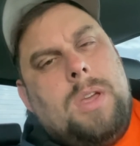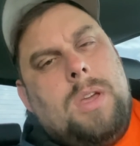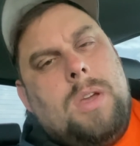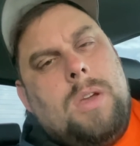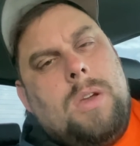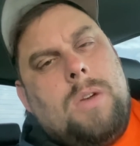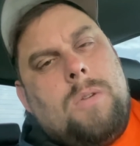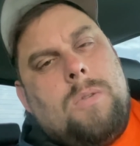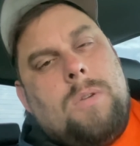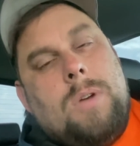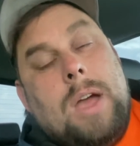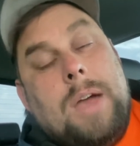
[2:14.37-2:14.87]

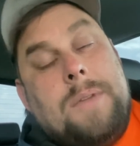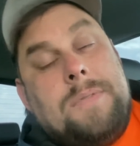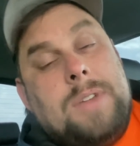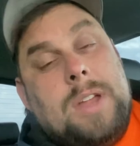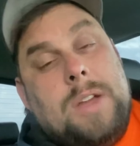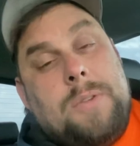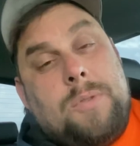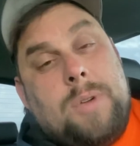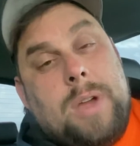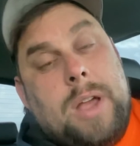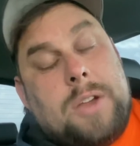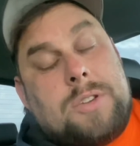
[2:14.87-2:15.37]
where I've
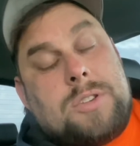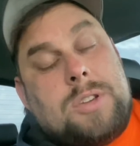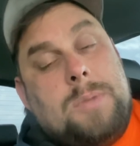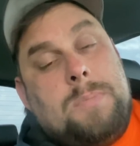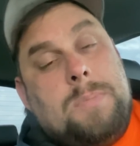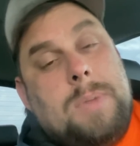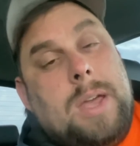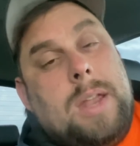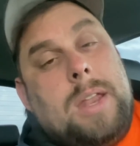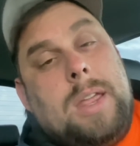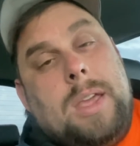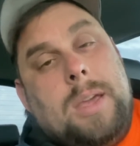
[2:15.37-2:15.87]
never actually
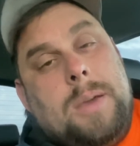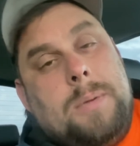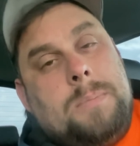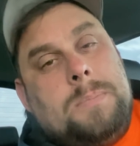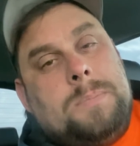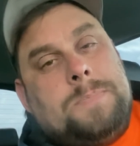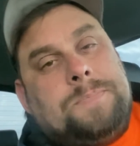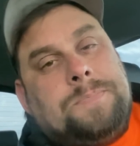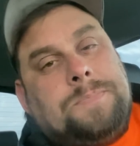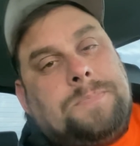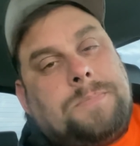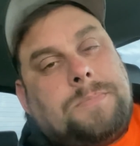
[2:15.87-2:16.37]
met
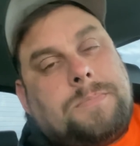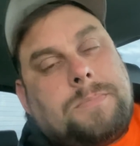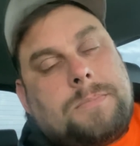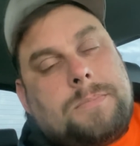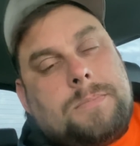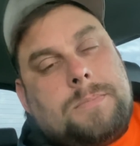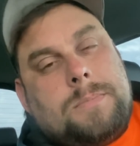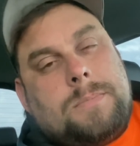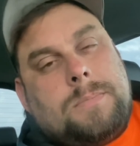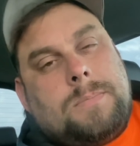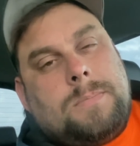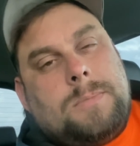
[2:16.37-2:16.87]
him,
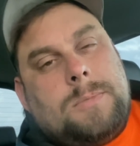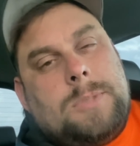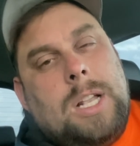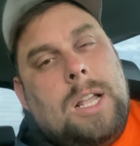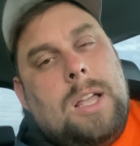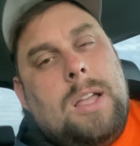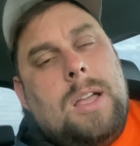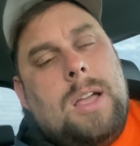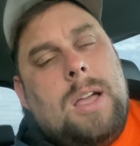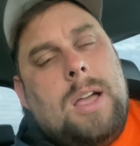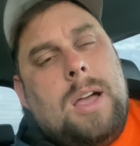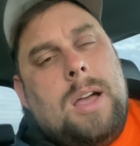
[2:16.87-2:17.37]

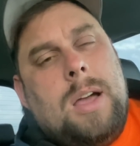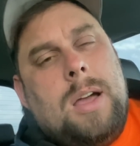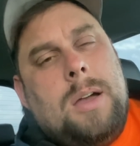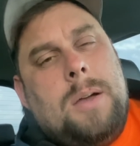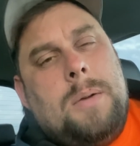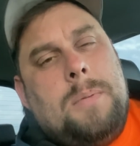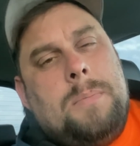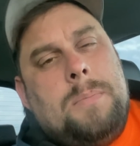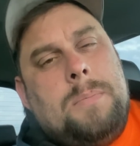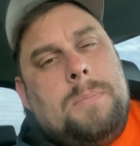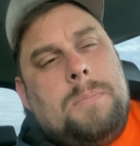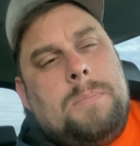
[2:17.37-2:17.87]

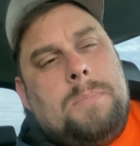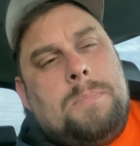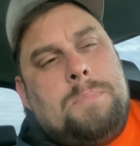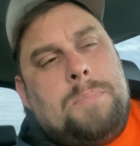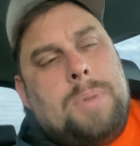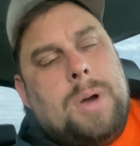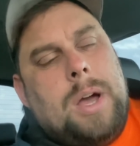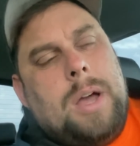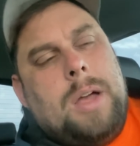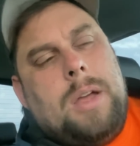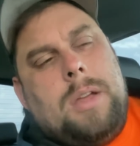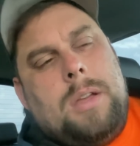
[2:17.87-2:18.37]

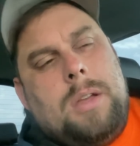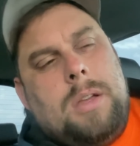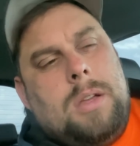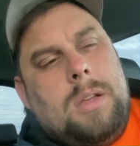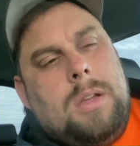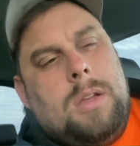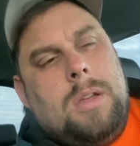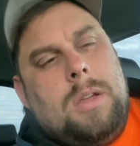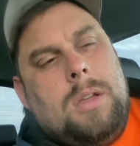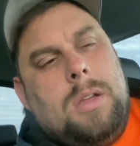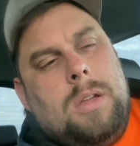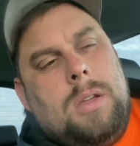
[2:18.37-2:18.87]
but
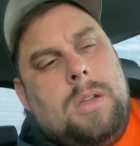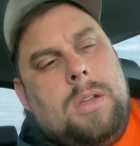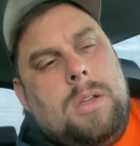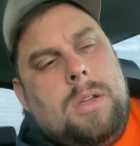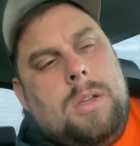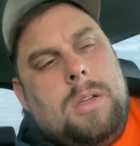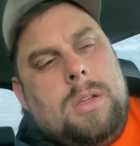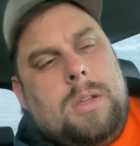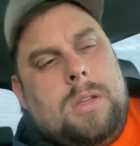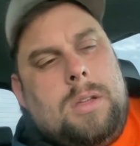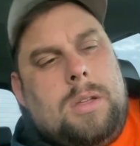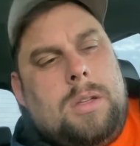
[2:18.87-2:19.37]

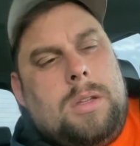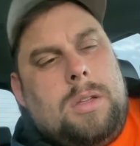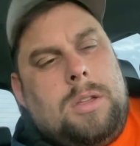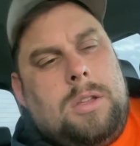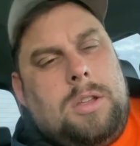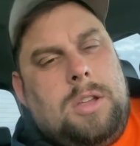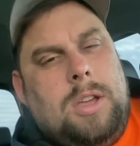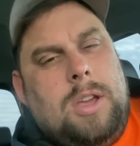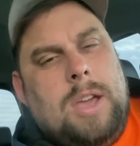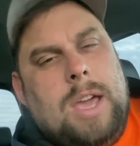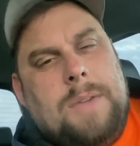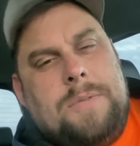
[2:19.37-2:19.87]

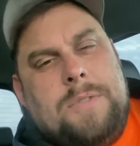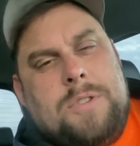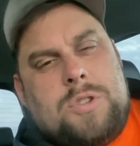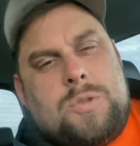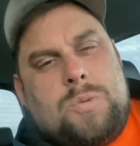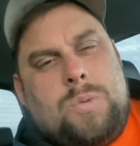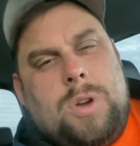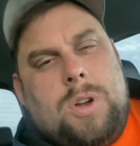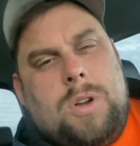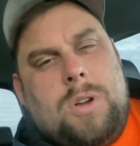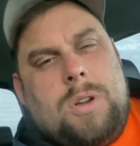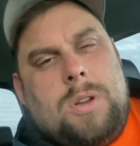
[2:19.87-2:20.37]
you have
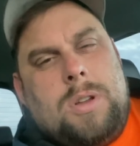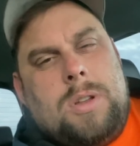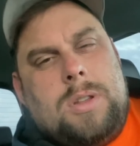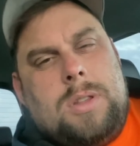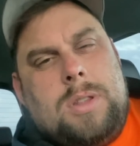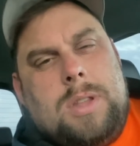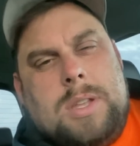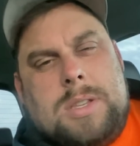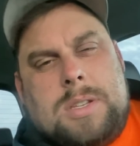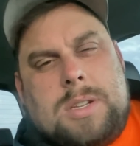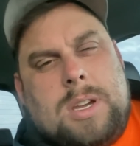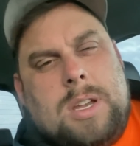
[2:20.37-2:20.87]

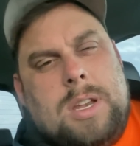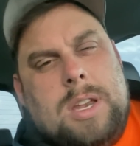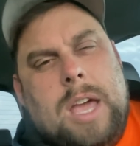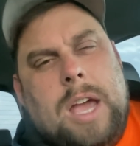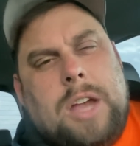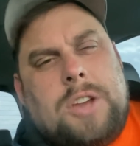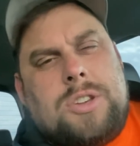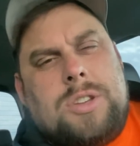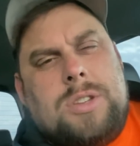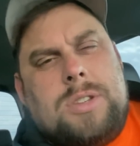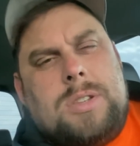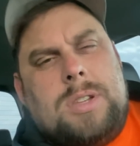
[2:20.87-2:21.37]
this
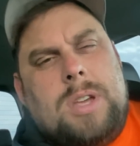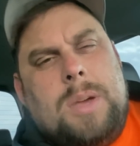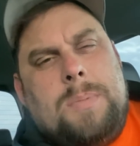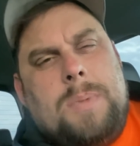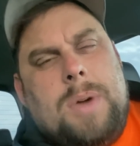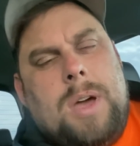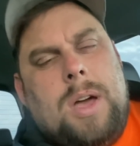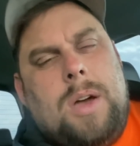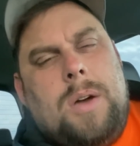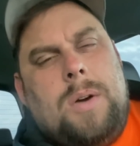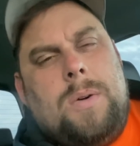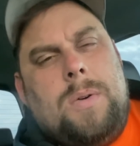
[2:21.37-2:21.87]
connection
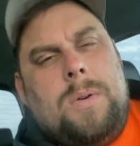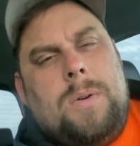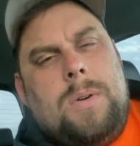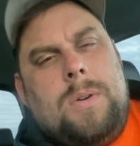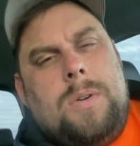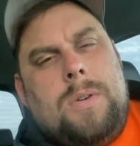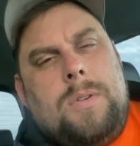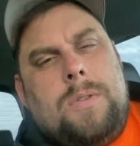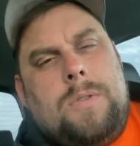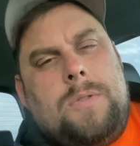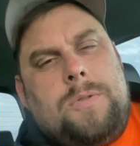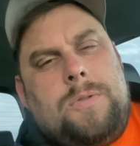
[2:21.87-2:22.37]
somehow
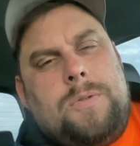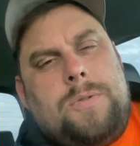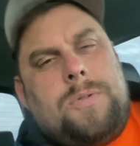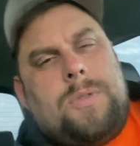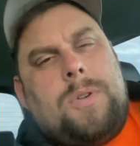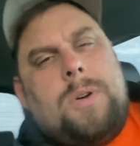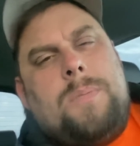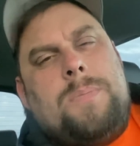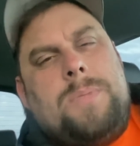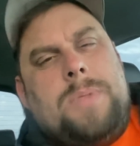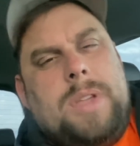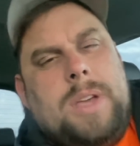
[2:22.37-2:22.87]

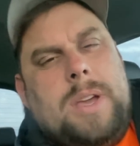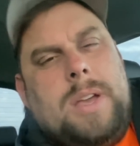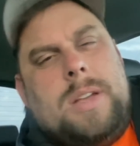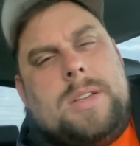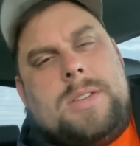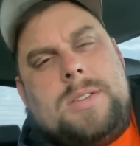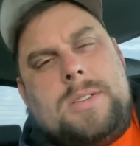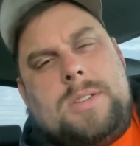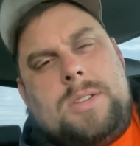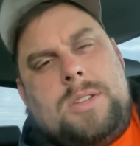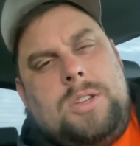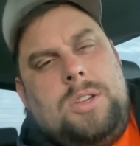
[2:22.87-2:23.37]
from
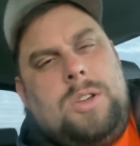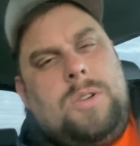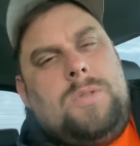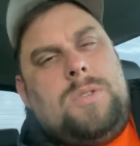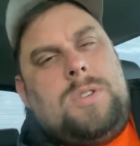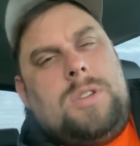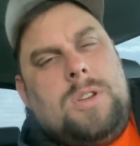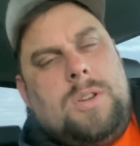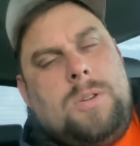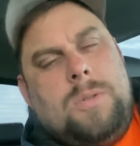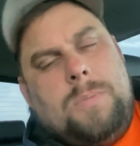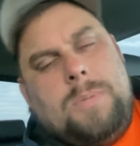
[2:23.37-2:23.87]
this
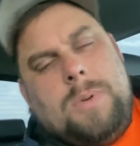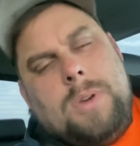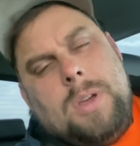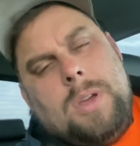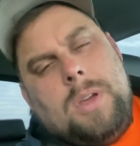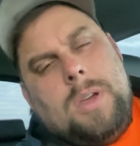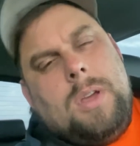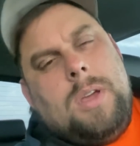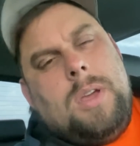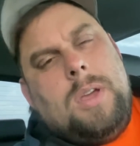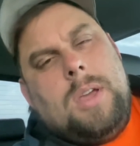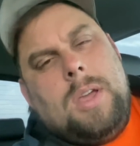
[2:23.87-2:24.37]
YouTube.
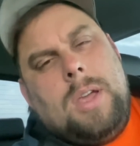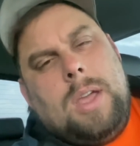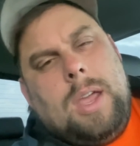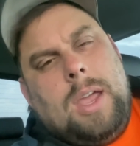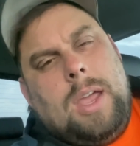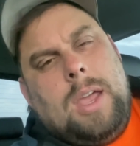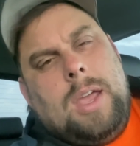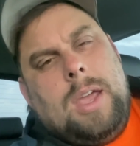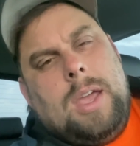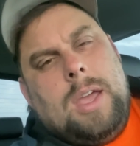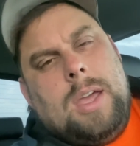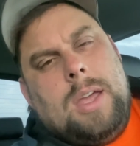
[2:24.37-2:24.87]

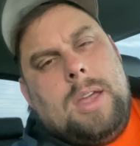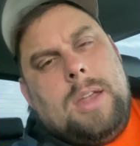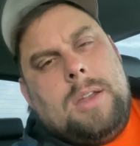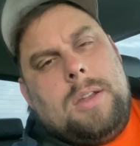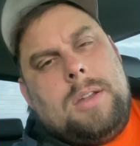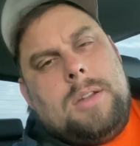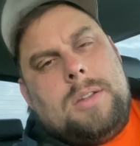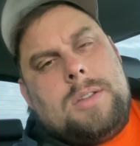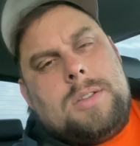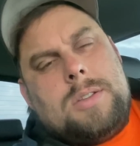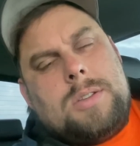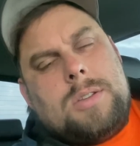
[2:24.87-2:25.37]

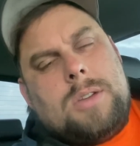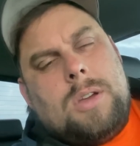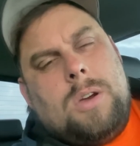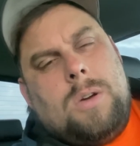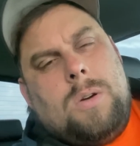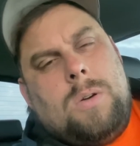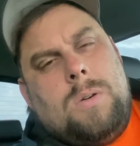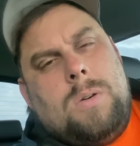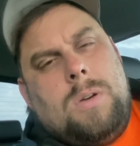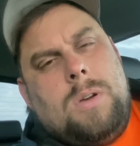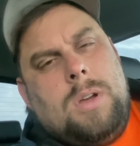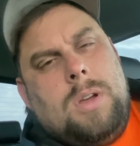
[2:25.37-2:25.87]
And
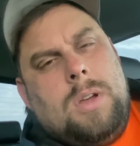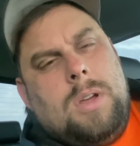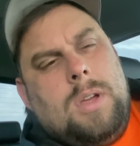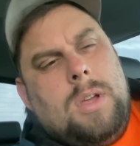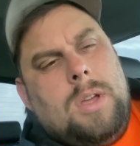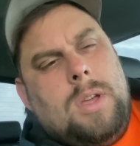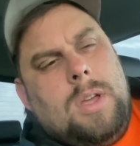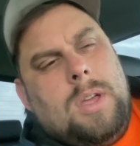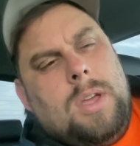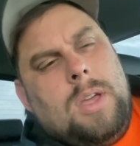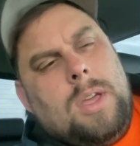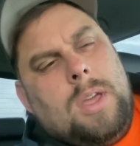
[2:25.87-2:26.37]
so
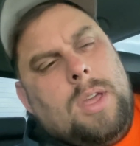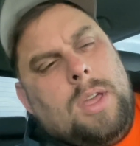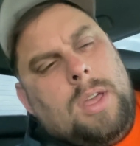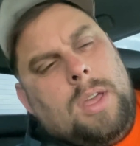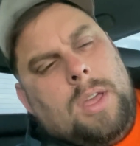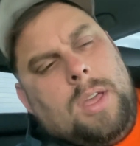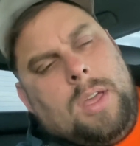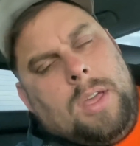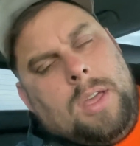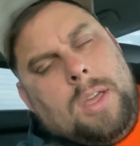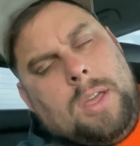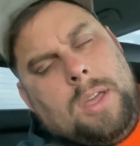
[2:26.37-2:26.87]

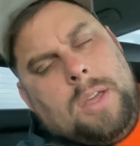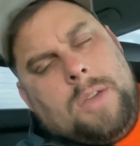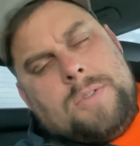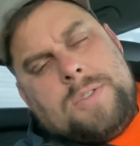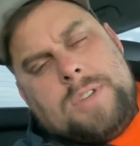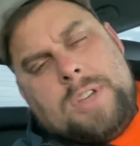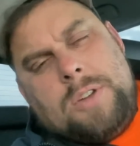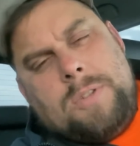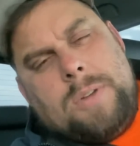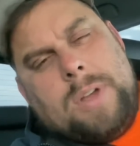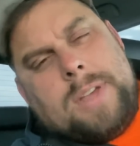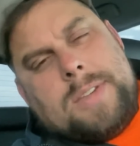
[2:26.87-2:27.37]
it
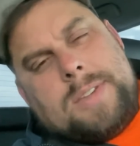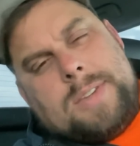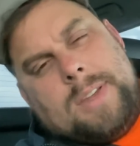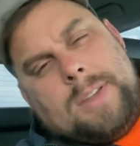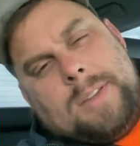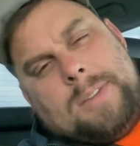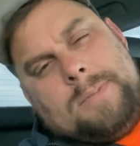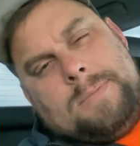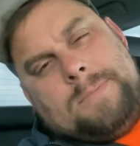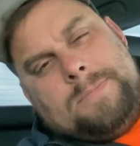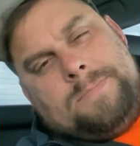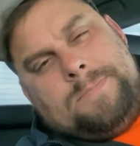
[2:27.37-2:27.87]
was
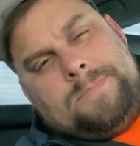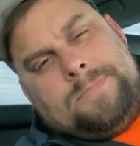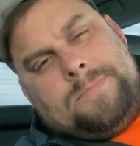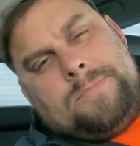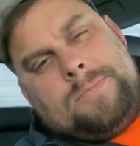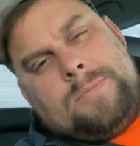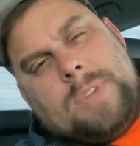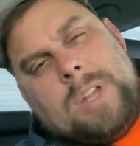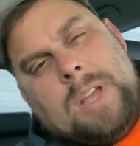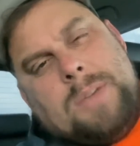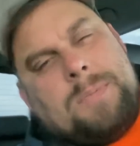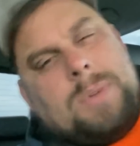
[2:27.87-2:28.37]
interesting.
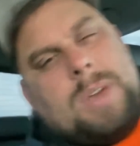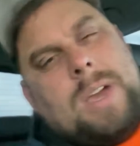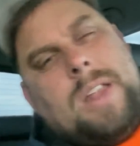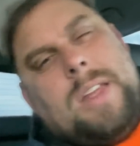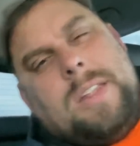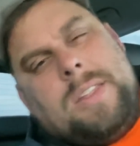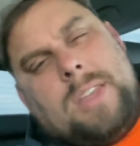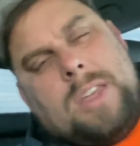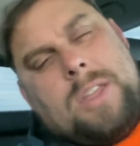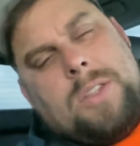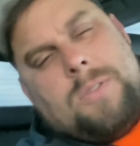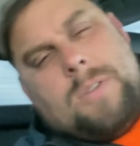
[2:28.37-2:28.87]
I'm kind
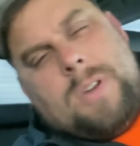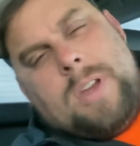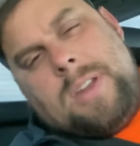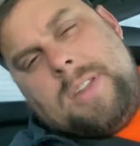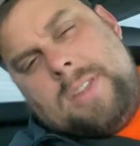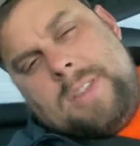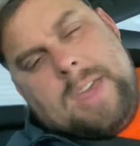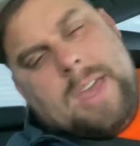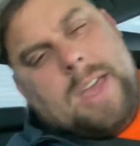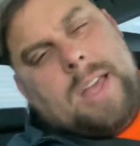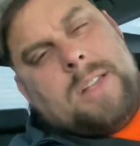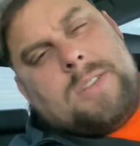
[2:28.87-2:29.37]
of the other end
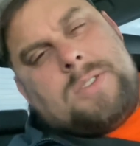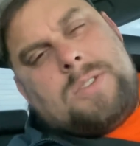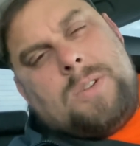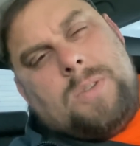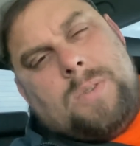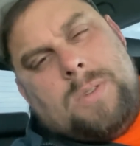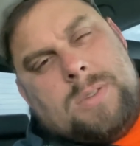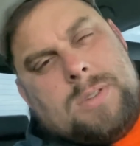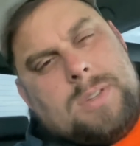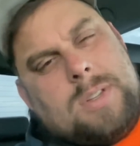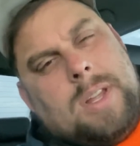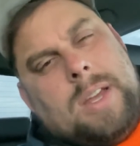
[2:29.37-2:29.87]
of that.
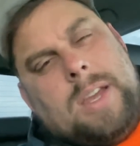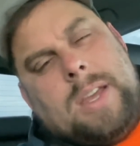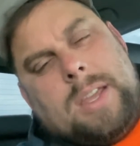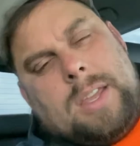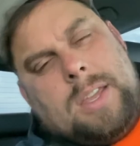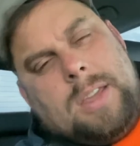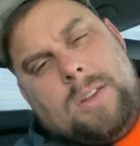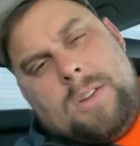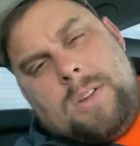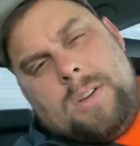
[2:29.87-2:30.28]
So it was like, you